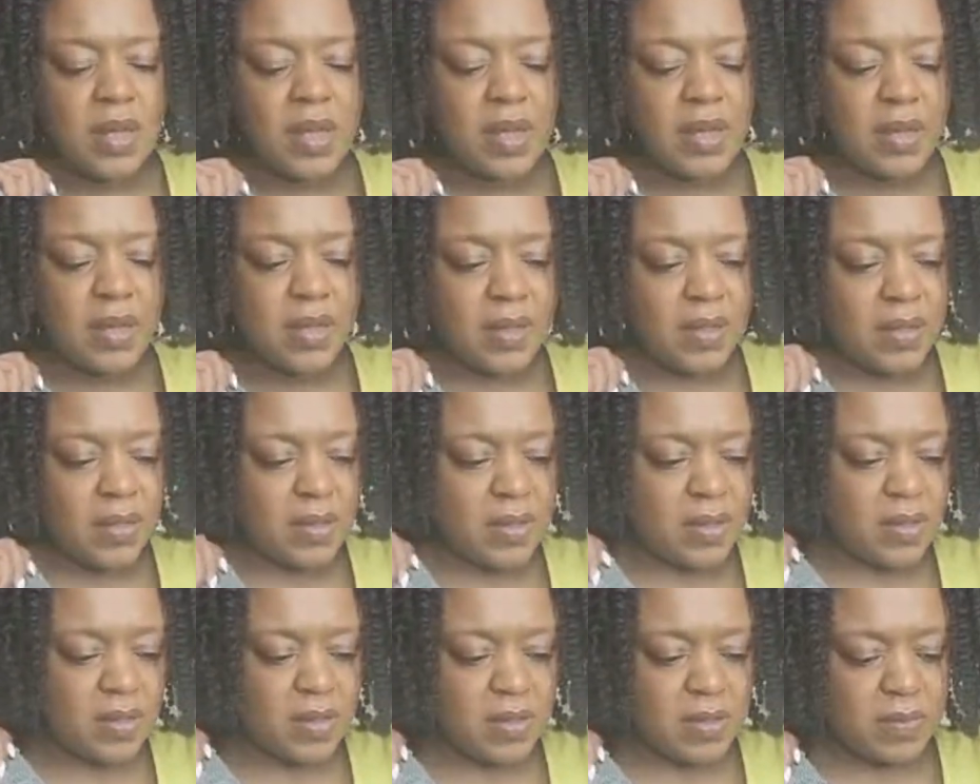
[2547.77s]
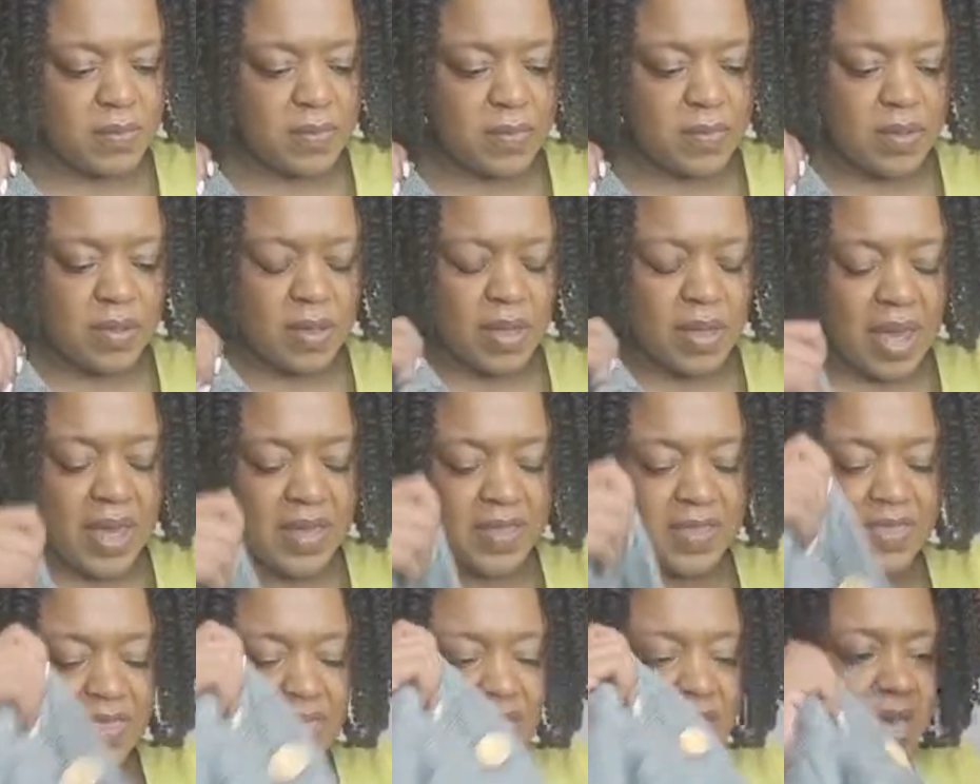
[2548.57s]
Um
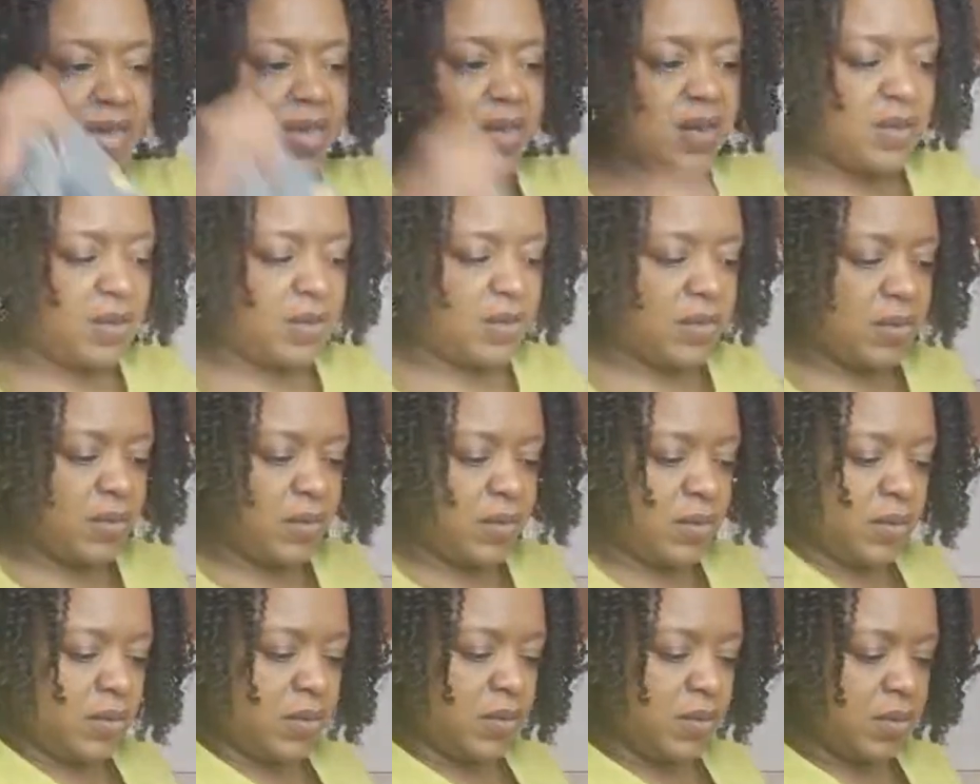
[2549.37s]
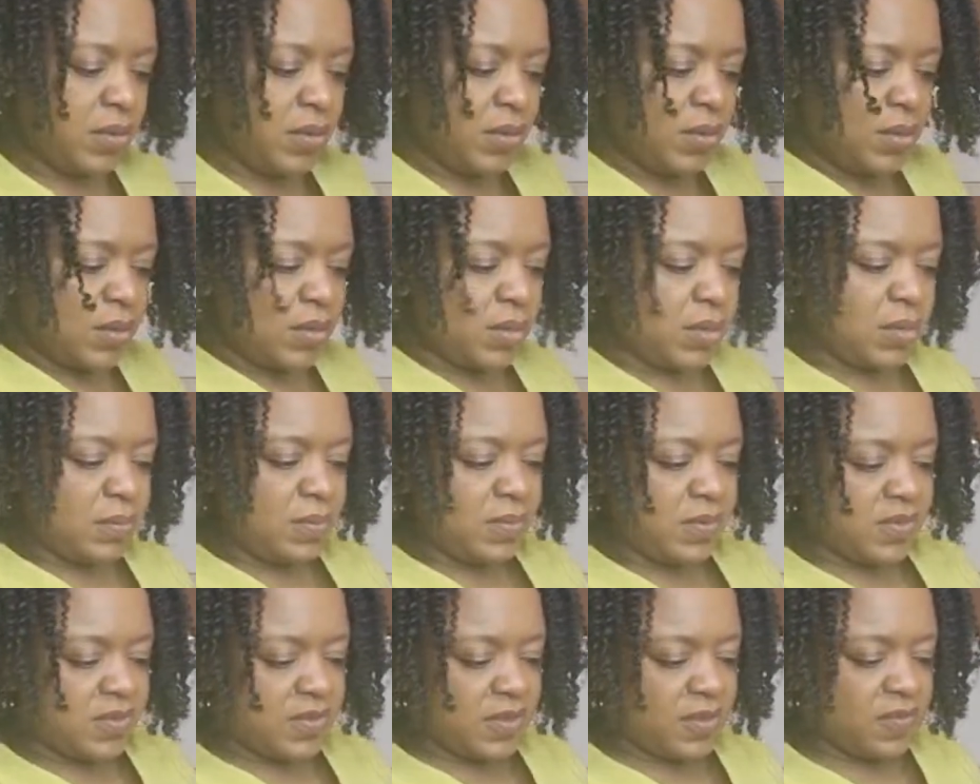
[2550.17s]
and then let
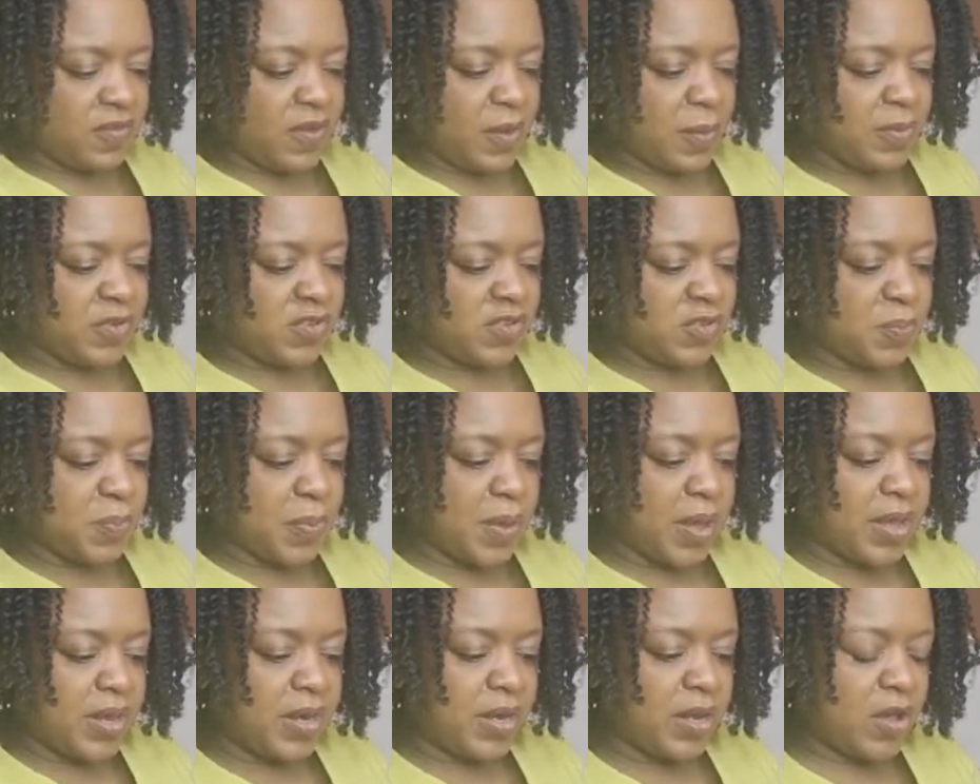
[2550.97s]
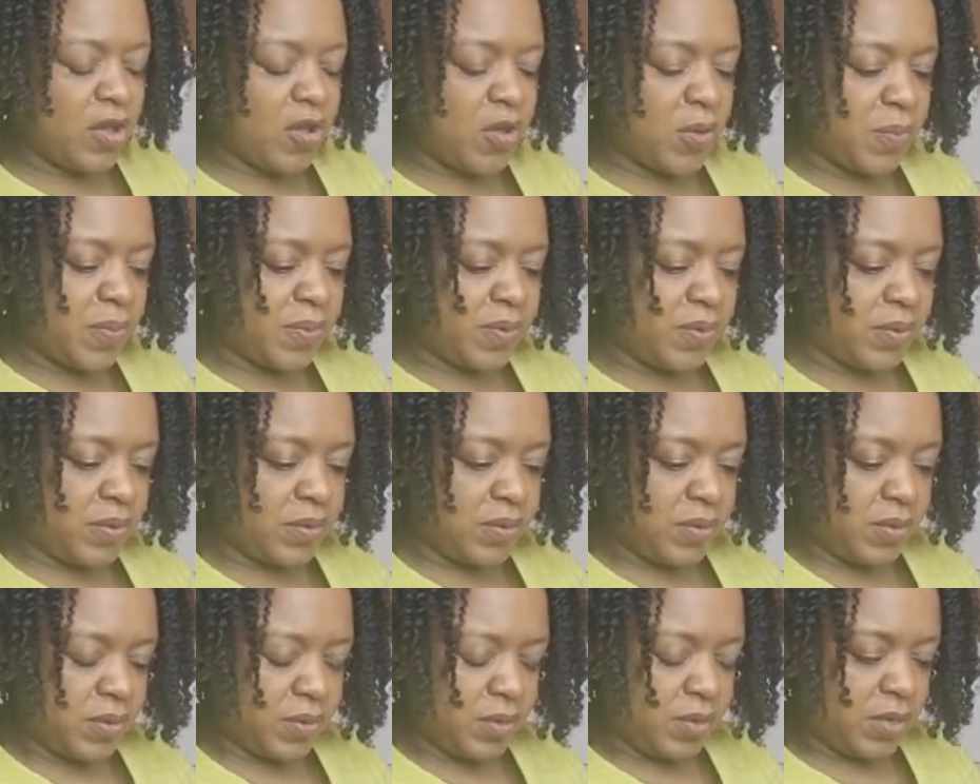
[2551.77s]
me see if I would just button it up
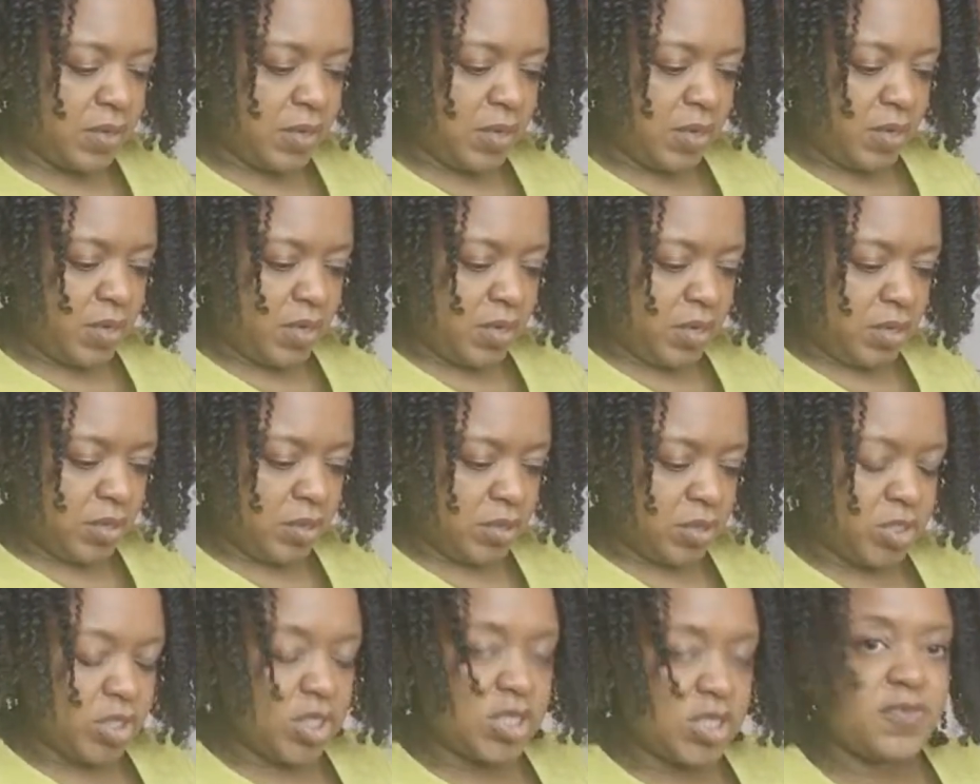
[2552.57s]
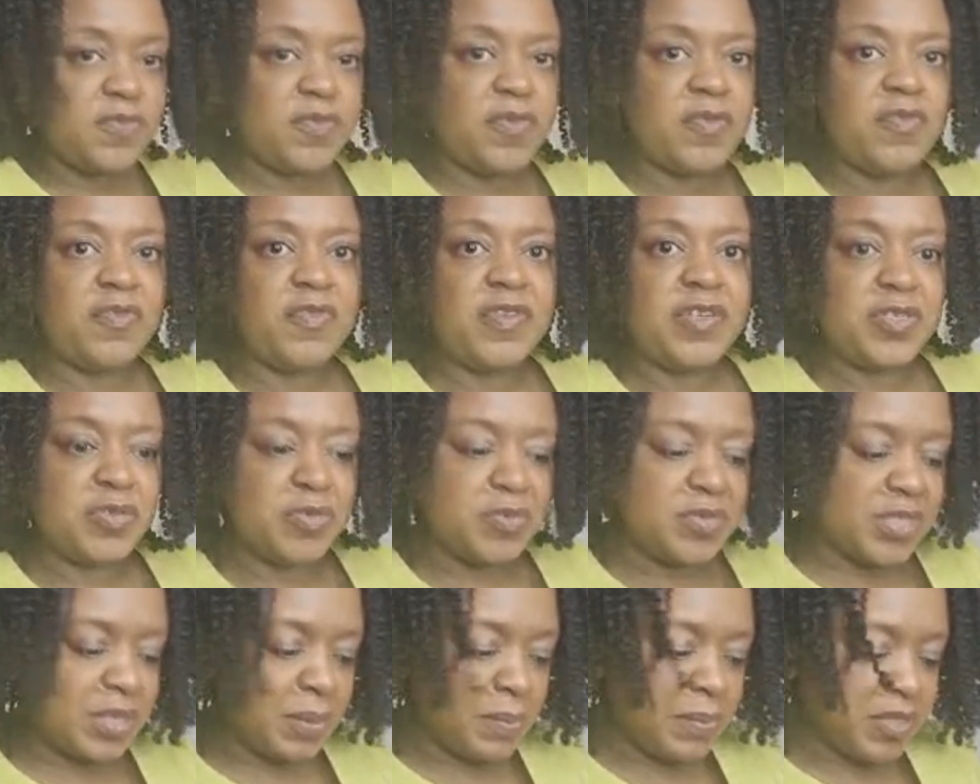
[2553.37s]
just for
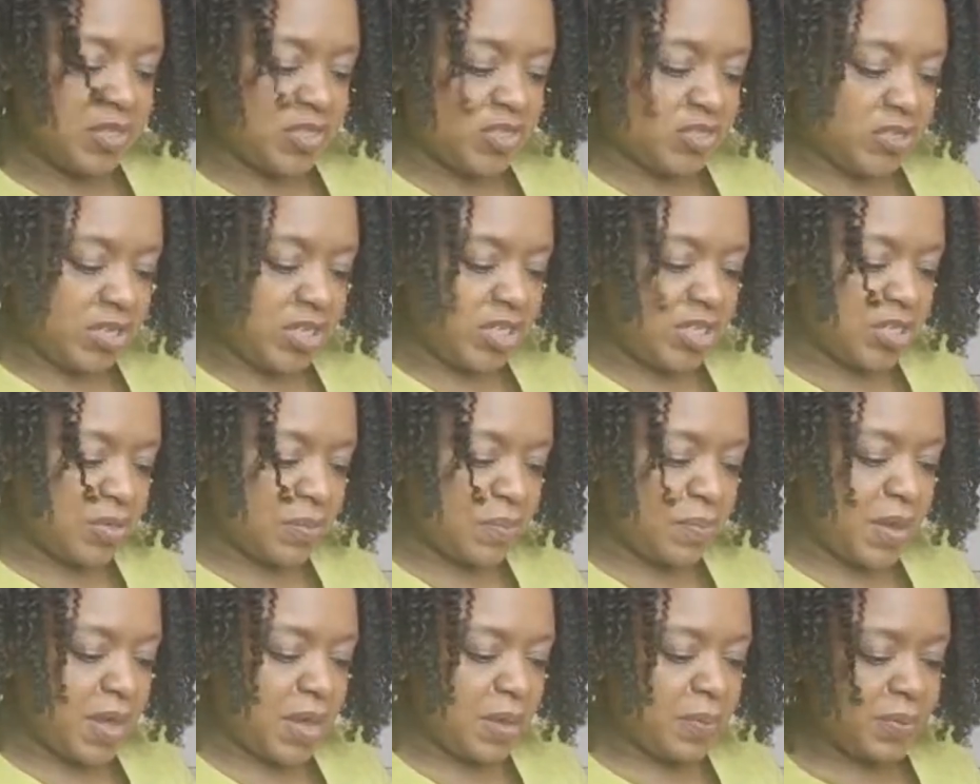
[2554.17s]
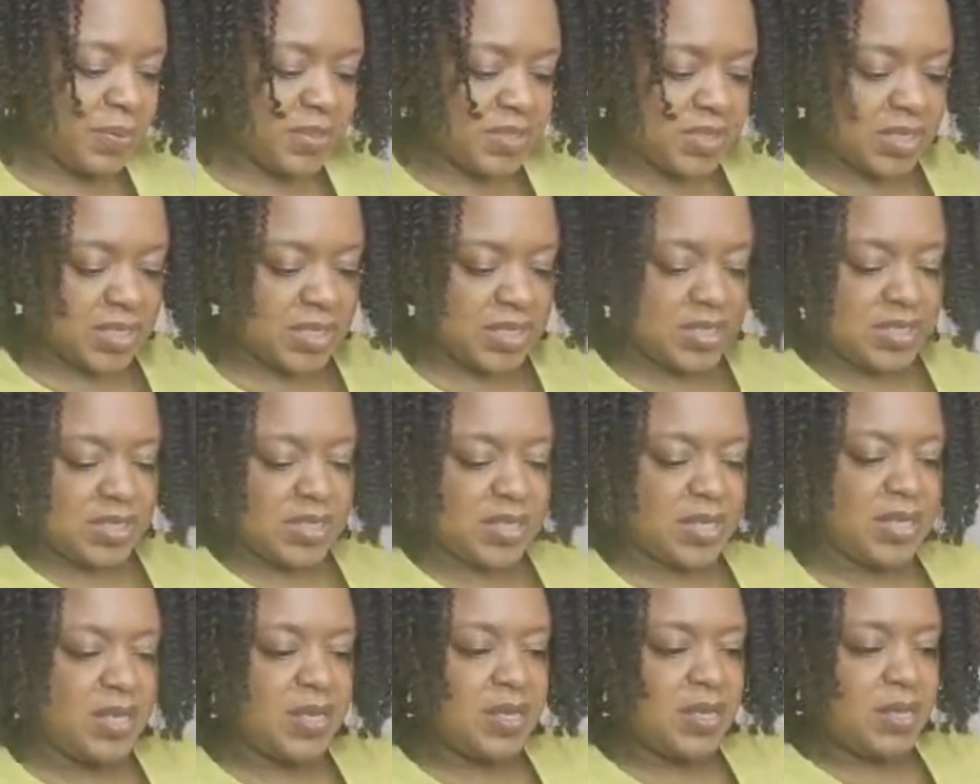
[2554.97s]
visual demonstration purposes.
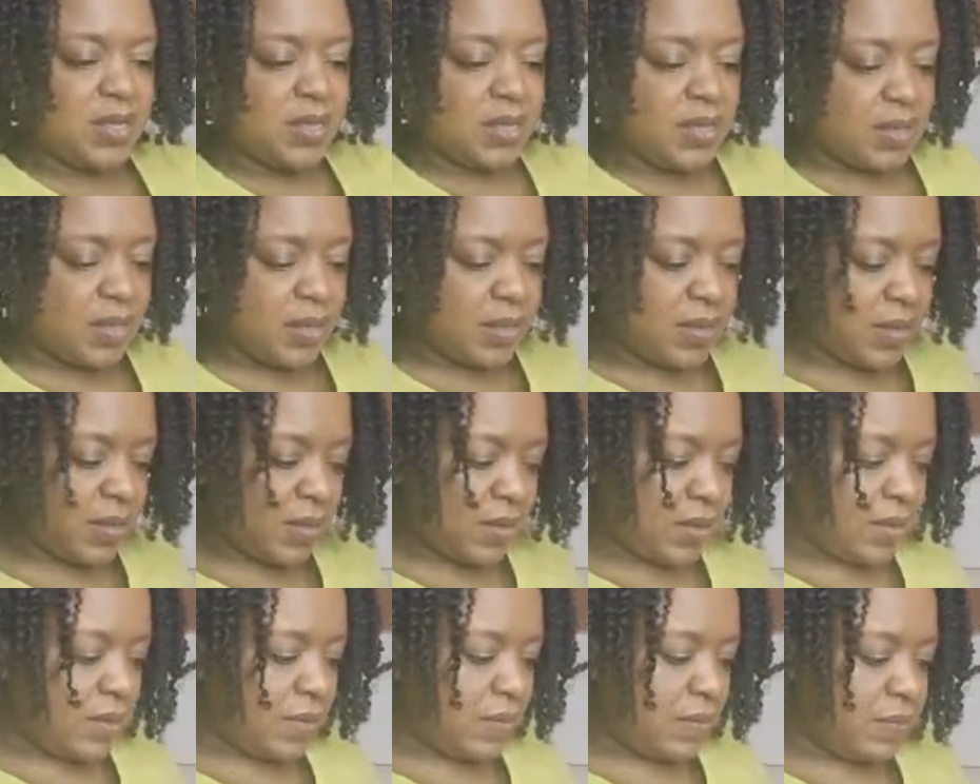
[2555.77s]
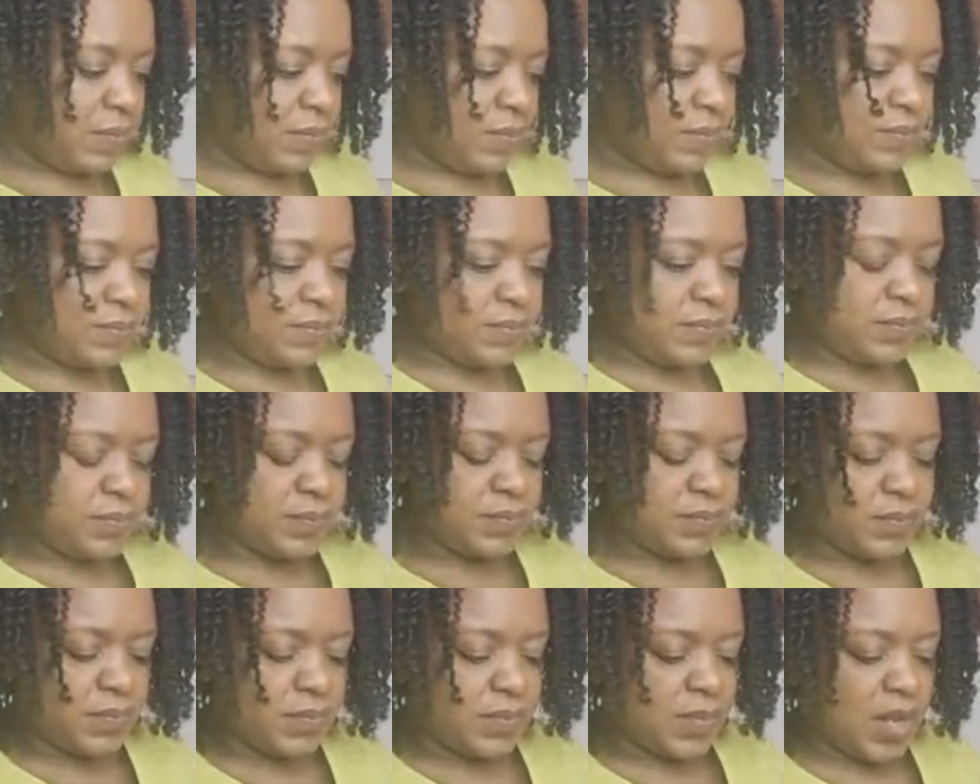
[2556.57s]
Um,
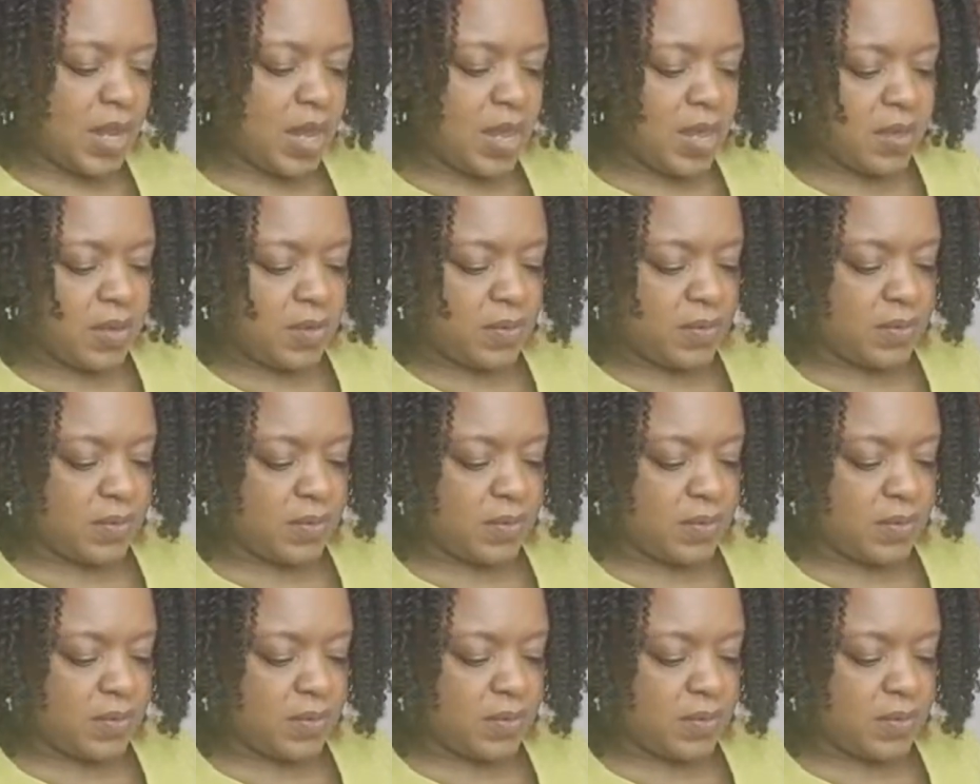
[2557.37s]
yeah.